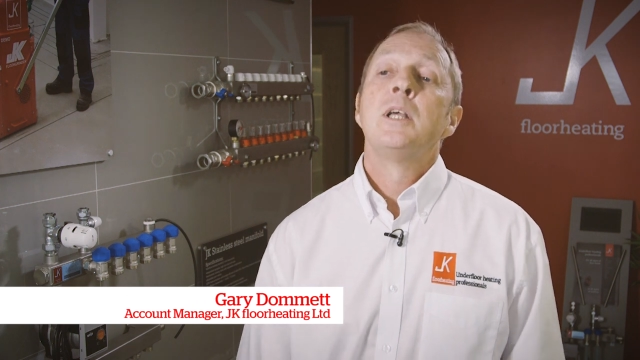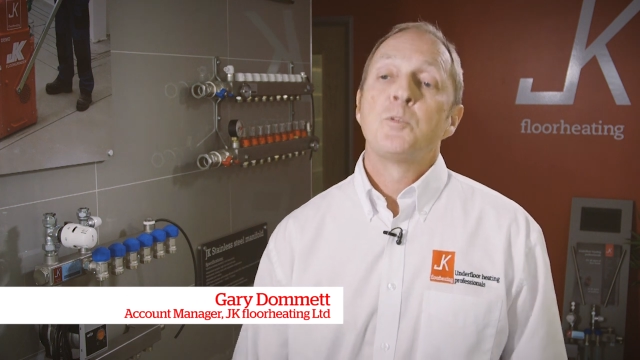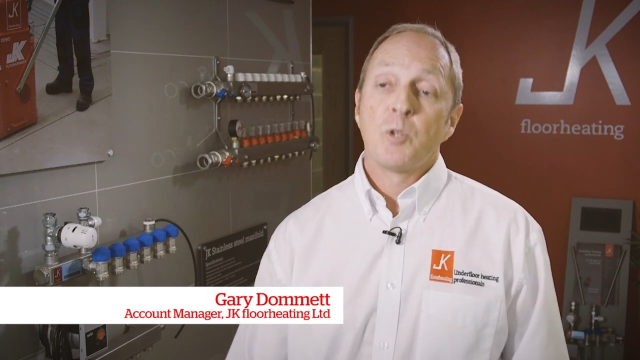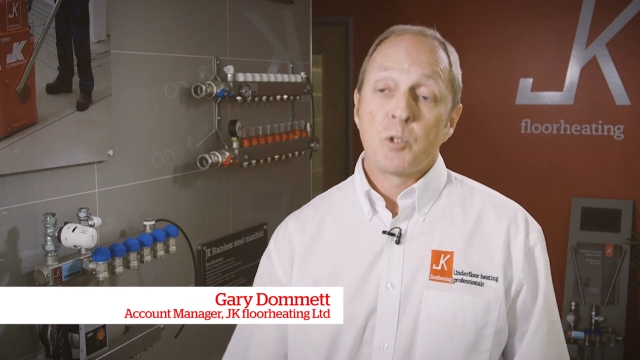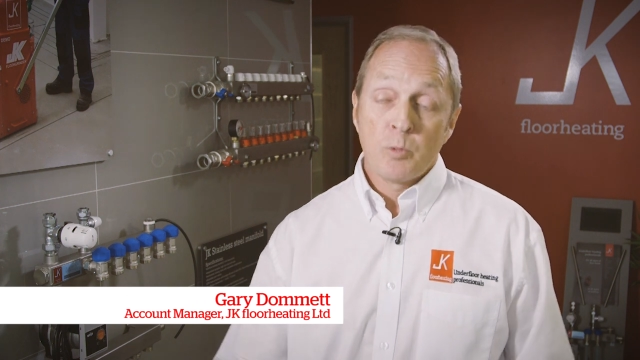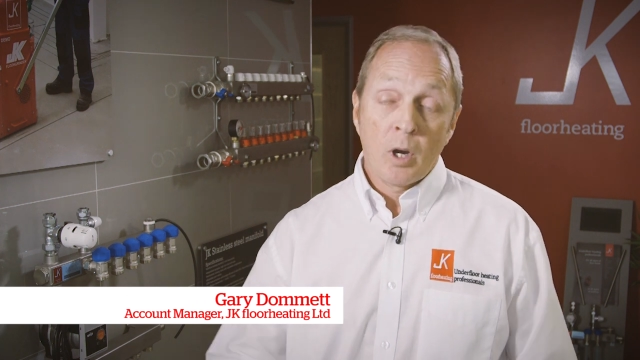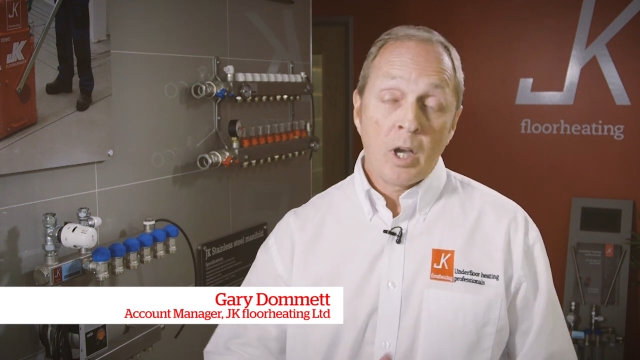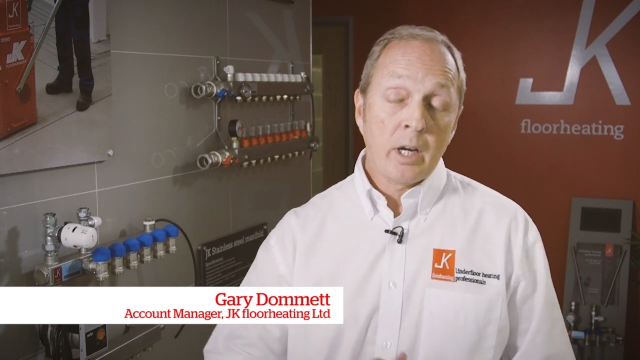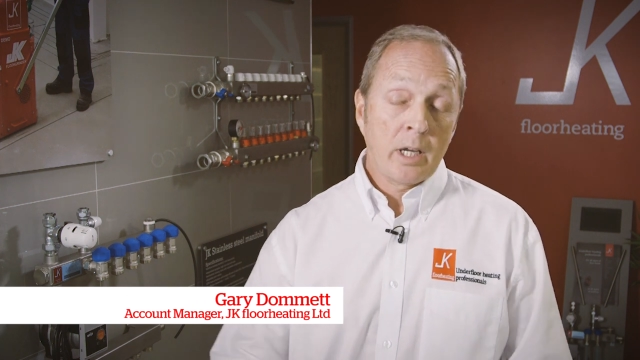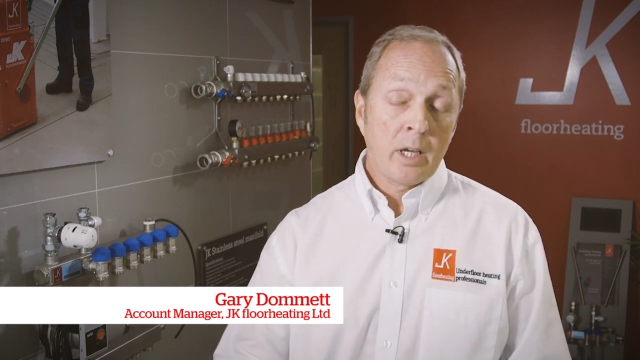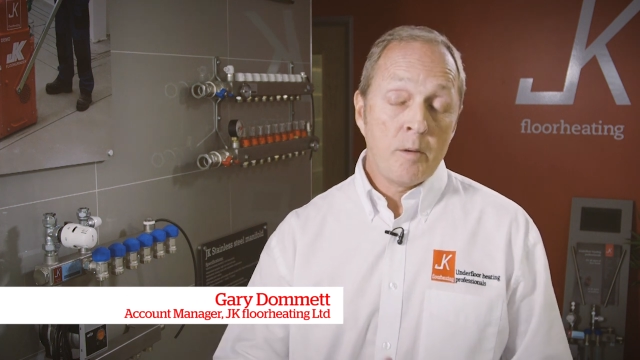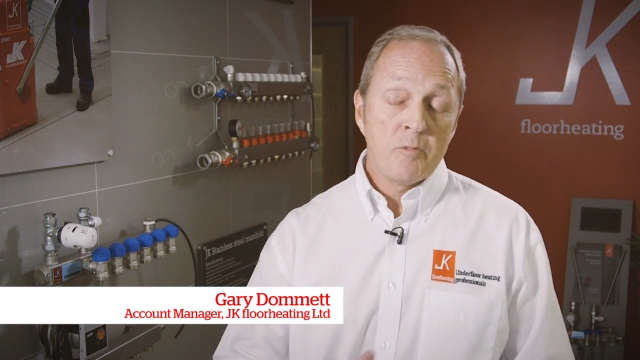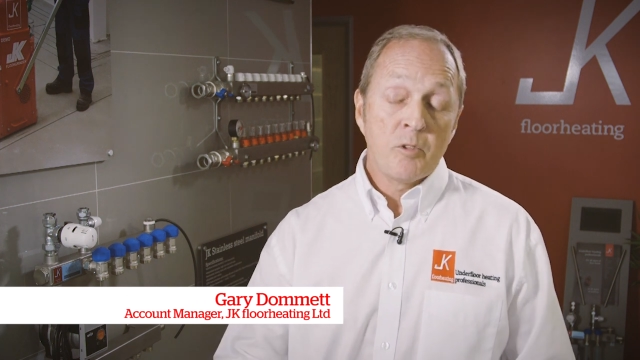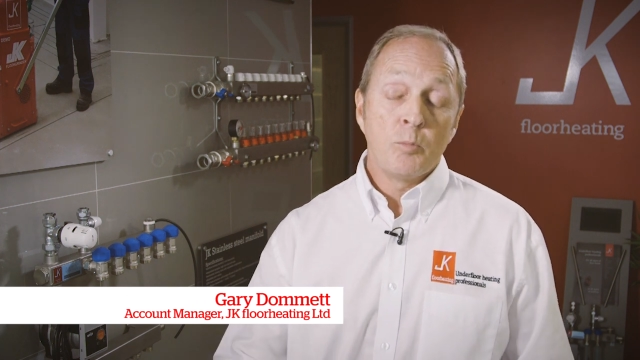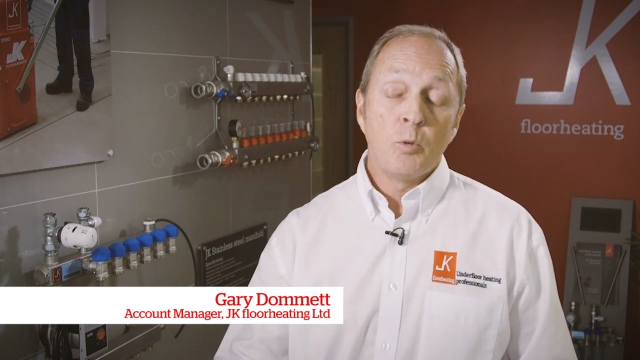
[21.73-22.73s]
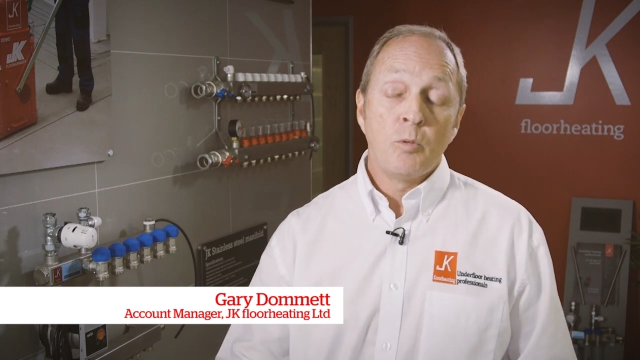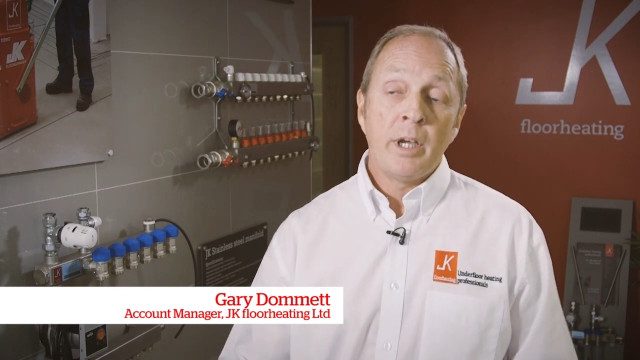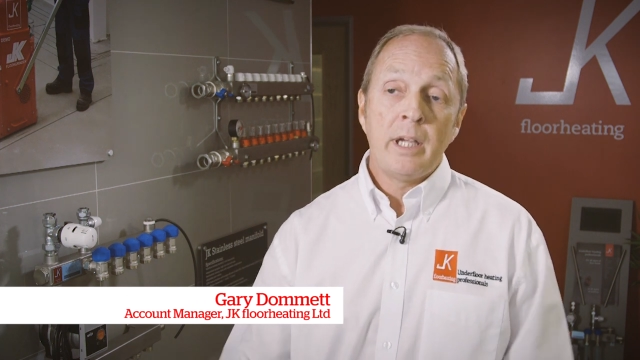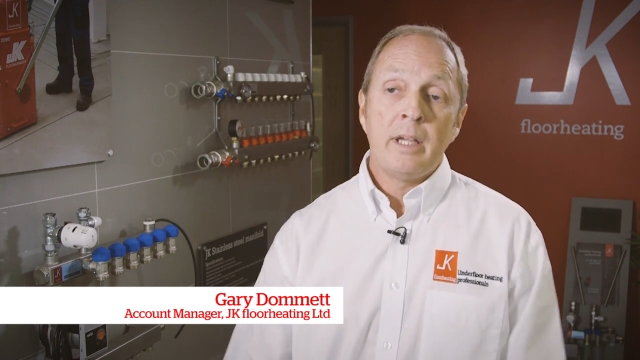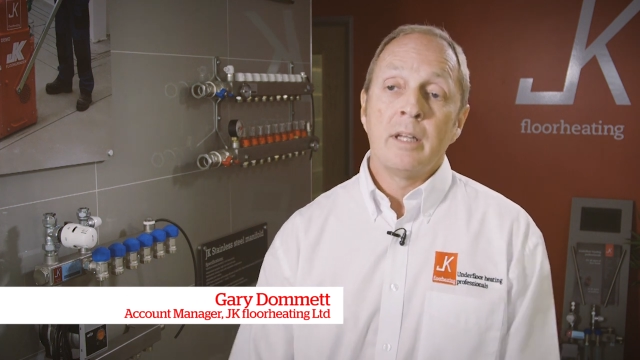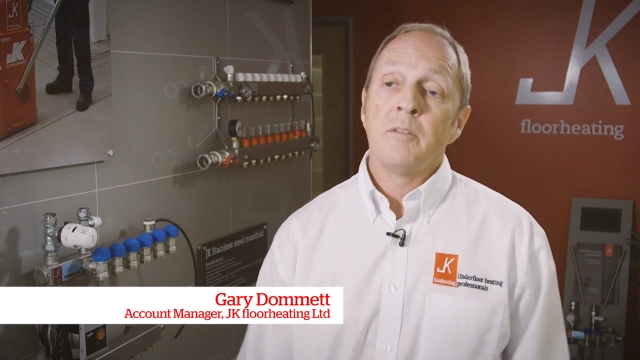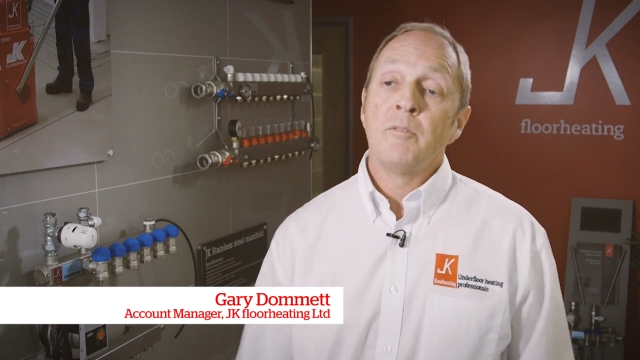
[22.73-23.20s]
much more kind of comfortable
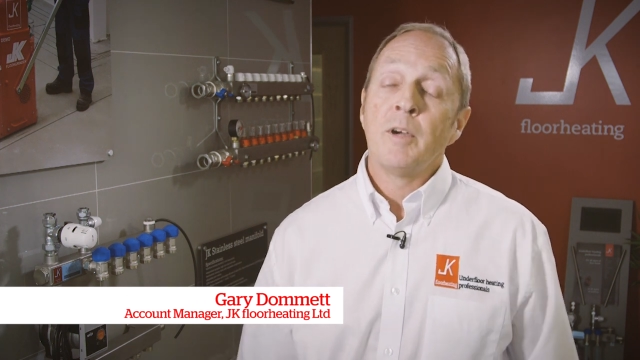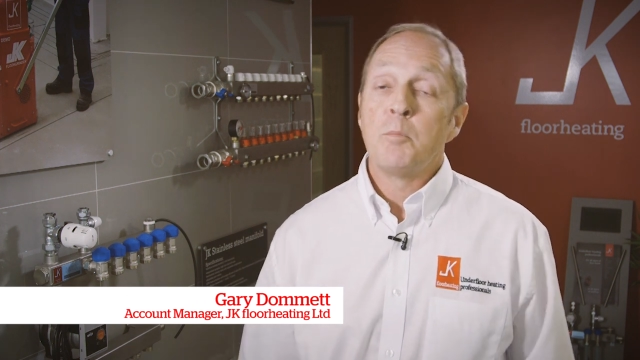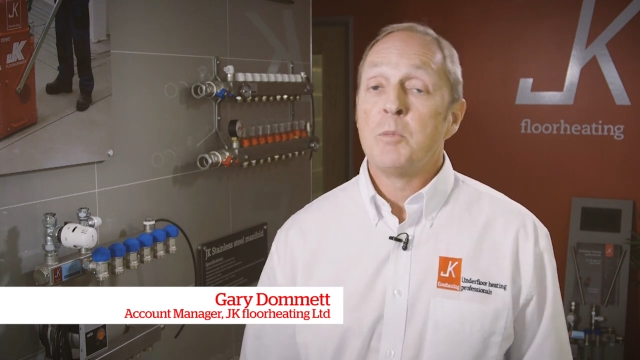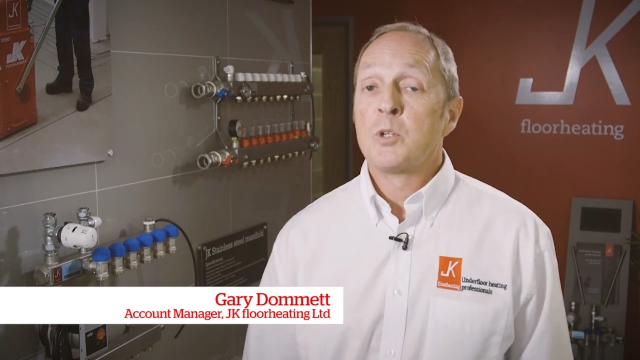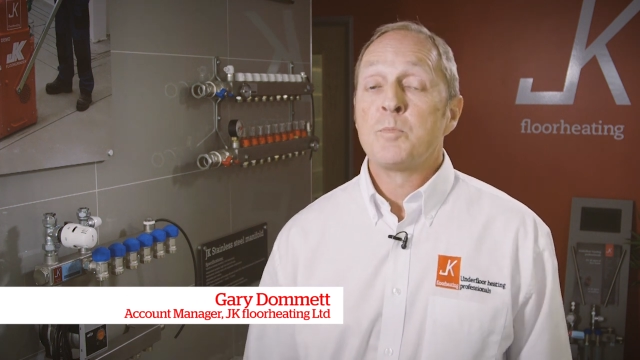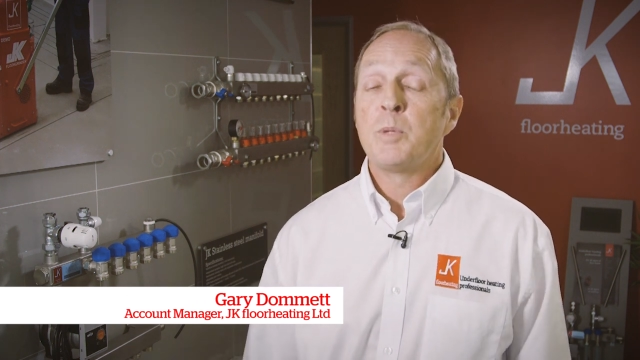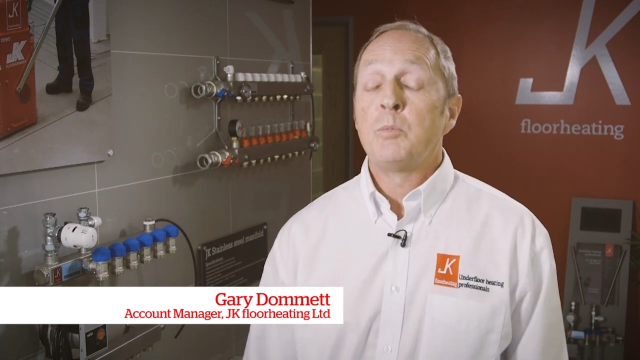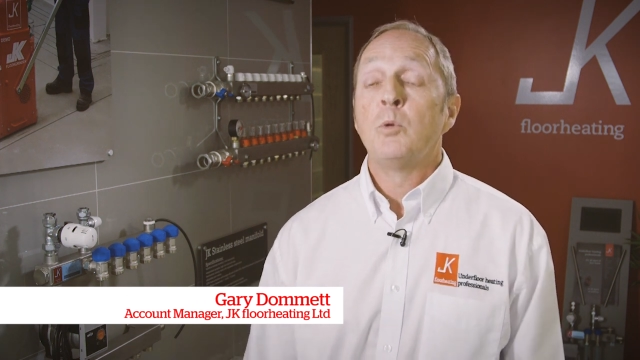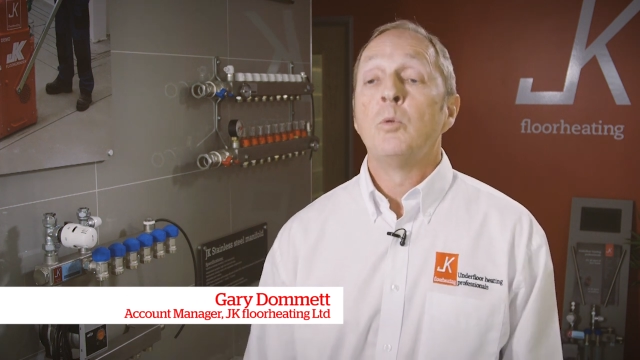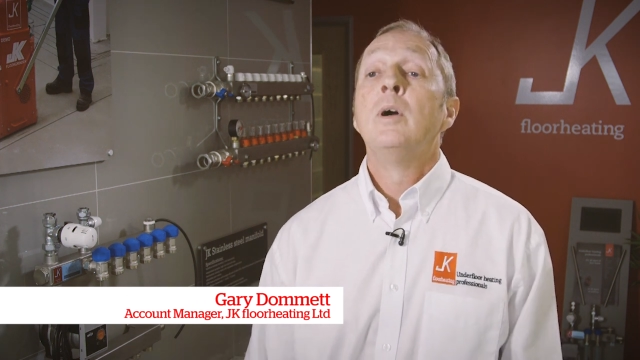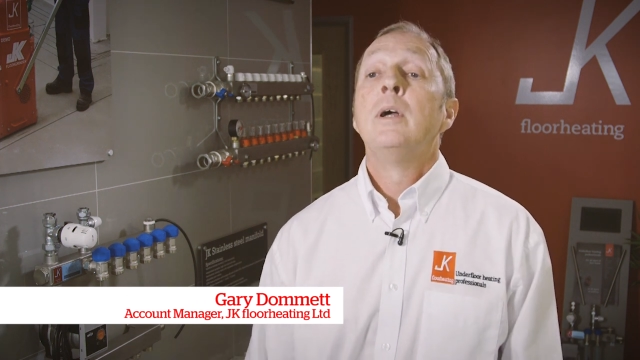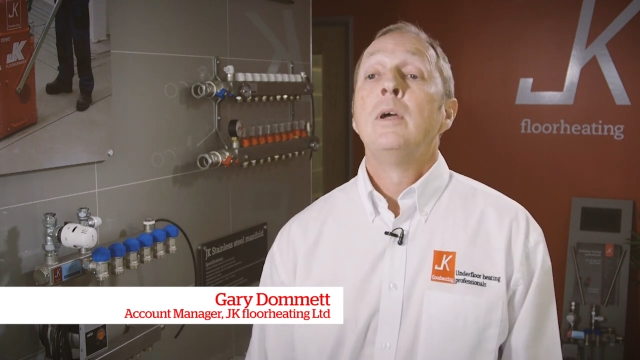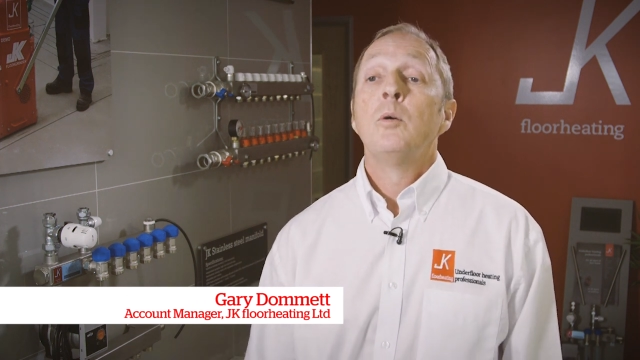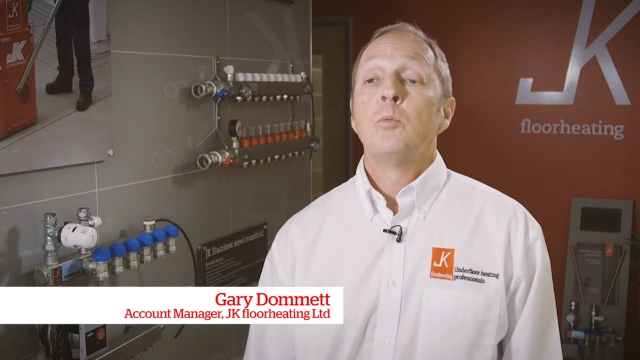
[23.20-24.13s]
heat, and in fact most people